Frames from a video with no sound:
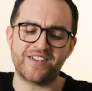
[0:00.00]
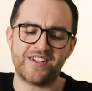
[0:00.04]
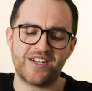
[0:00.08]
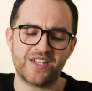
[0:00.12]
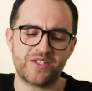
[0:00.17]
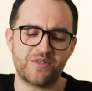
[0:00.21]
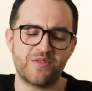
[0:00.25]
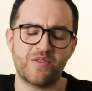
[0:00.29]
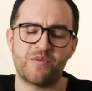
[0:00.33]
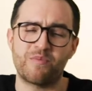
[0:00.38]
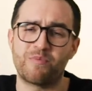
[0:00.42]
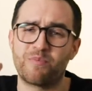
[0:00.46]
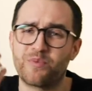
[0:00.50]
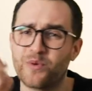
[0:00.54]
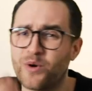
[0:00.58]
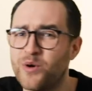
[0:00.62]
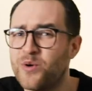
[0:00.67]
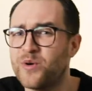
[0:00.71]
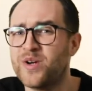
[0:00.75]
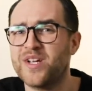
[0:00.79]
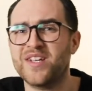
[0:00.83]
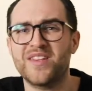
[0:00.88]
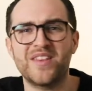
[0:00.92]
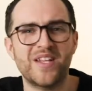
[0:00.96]
the lost who have
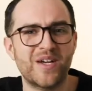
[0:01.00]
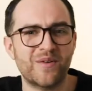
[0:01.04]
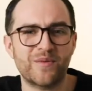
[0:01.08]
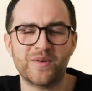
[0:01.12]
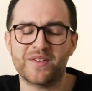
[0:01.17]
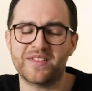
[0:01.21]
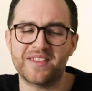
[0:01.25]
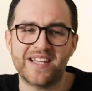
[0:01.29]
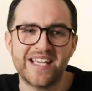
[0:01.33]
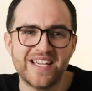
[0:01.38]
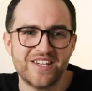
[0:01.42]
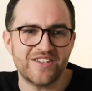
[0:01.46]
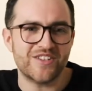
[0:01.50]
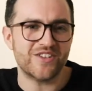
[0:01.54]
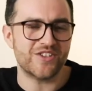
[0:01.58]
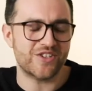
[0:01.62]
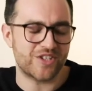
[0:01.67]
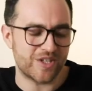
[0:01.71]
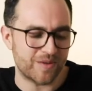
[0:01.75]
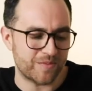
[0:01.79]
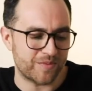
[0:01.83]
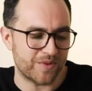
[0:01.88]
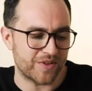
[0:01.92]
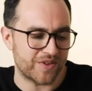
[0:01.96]
broken their
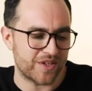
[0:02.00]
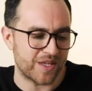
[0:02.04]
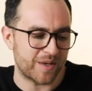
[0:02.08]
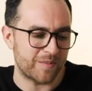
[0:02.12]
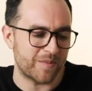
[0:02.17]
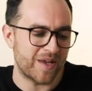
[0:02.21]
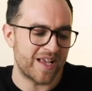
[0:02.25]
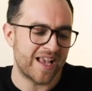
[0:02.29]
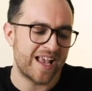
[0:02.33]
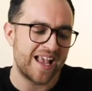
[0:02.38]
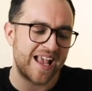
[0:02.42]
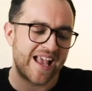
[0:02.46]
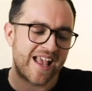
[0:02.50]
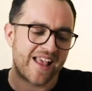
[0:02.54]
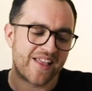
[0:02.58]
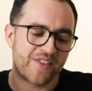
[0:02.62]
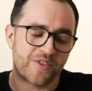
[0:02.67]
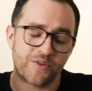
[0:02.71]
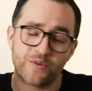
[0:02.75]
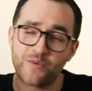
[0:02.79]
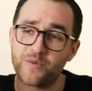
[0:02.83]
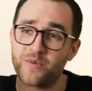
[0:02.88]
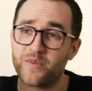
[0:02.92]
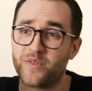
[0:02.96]
relationship with him
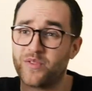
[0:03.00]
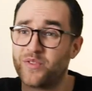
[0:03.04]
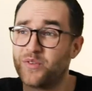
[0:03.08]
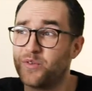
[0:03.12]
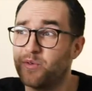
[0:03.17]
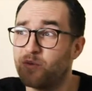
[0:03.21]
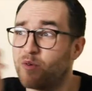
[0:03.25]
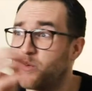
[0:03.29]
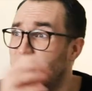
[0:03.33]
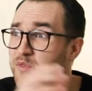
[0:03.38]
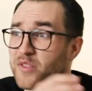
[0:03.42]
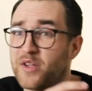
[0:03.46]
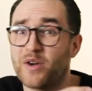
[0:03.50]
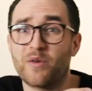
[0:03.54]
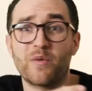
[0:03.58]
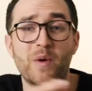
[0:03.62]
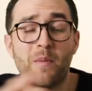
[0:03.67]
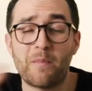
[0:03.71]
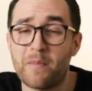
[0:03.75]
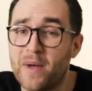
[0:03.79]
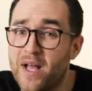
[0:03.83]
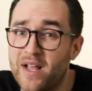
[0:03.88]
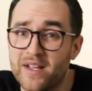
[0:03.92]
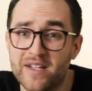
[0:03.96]
through, through their
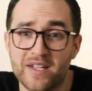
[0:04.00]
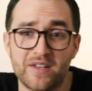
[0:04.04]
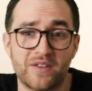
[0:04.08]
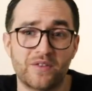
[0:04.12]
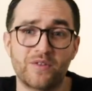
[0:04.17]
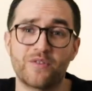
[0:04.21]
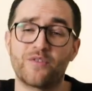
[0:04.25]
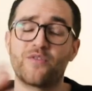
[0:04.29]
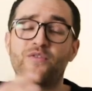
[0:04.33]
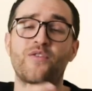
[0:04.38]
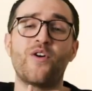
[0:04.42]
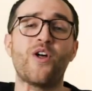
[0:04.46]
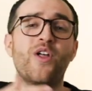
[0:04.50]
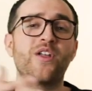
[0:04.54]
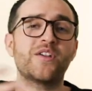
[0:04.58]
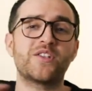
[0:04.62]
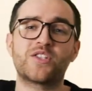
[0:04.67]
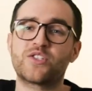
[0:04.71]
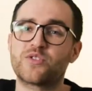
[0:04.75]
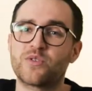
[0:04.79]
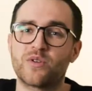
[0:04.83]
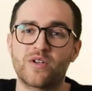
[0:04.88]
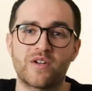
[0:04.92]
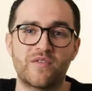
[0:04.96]
rebellion, through falling
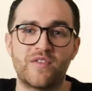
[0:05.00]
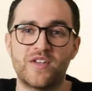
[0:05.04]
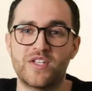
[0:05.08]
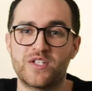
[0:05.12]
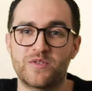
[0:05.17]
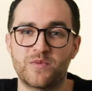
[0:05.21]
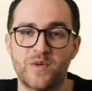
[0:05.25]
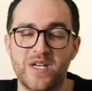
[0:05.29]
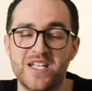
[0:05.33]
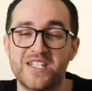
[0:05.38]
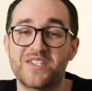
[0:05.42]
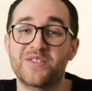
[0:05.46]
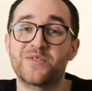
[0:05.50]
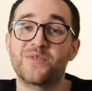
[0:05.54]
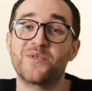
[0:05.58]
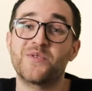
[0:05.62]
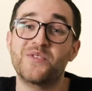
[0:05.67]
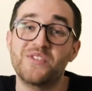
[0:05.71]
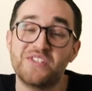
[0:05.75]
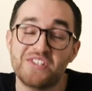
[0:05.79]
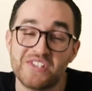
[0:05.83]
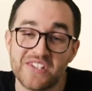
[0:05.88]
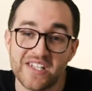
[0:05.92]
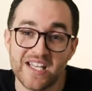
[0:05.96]
short of his ways, through
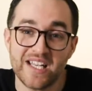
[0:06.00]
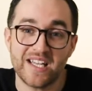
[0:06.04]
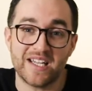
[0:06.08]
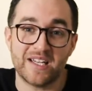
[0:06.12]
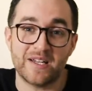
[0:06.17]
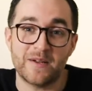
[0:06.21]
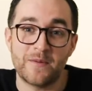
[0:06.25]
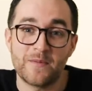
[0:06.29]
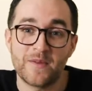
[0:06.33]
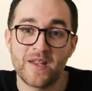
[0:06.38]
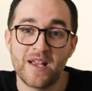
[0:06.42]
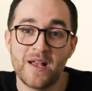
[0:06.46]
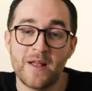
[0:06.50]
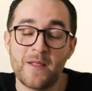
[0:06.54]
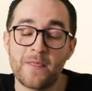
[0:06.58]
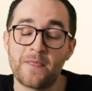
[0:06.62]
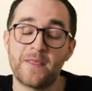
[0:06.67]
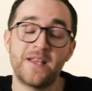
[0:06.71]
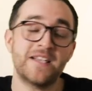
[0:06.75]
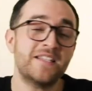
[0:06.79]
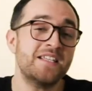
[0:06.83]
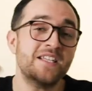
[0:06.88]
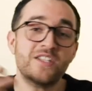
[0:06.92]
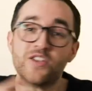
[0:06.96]
sin,
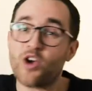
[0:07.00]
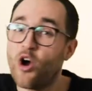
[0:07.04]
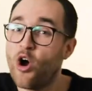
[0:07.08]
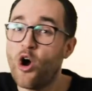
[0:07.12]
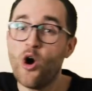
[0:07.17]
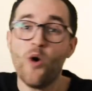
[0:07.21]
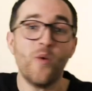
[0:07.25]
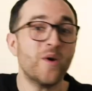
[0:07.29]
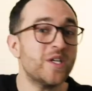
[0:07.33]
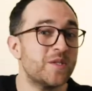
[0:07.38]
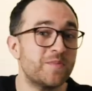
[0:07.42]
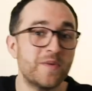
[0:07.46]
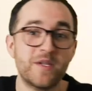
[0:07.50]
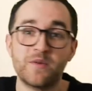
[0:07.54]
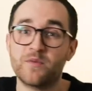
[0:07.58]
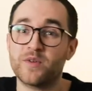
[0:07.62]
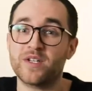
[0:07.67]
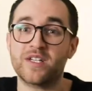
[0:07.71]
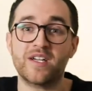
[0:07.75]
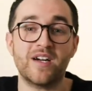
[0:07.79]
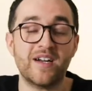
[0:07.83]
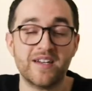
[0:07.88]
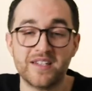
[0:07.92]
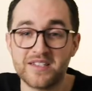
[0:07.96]
this has always been
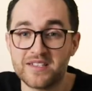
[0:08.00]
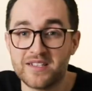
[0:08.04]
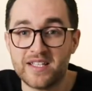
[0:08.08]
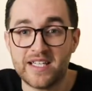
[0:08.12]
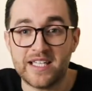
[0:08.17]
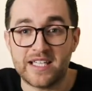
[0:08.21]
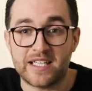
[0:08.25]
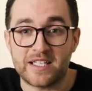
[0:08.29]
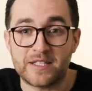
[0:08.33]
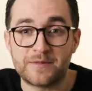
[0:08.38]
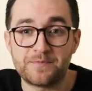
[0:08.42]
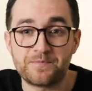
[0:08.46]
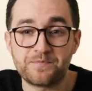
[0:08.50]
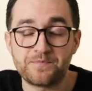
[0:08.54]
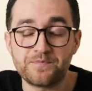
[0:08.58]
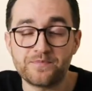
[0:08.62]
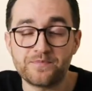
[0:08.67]
what God is like.